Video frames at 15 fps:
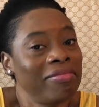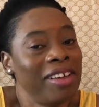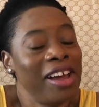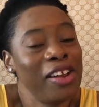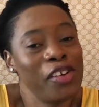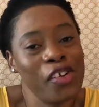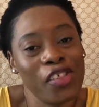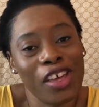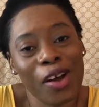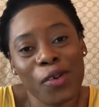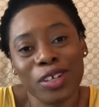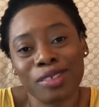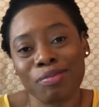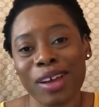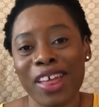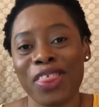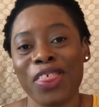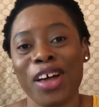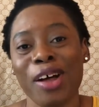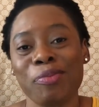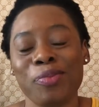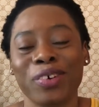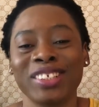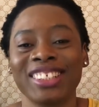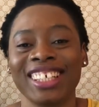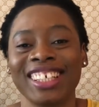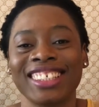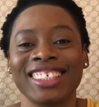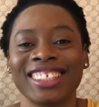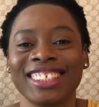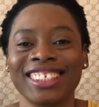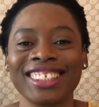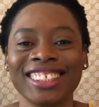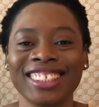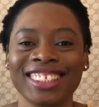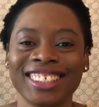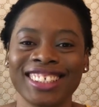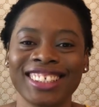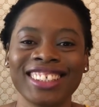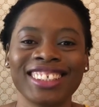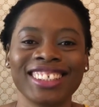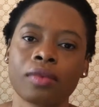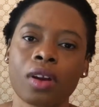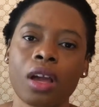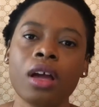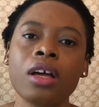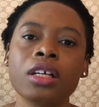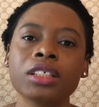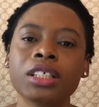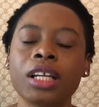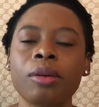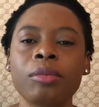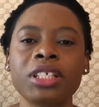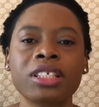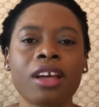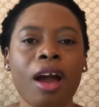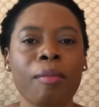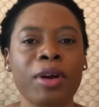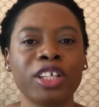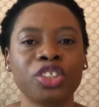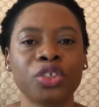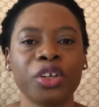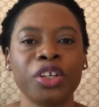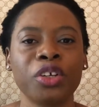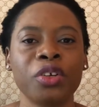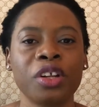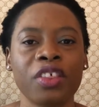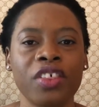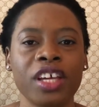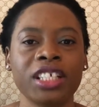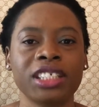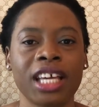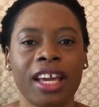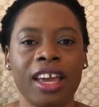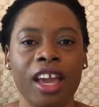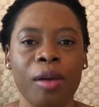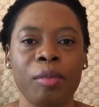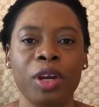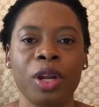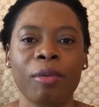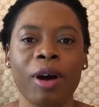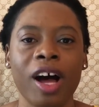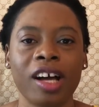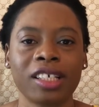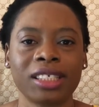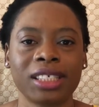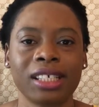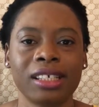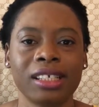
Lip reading: I don't know, that was my thought process. So let me start by showing you the things that came in the box.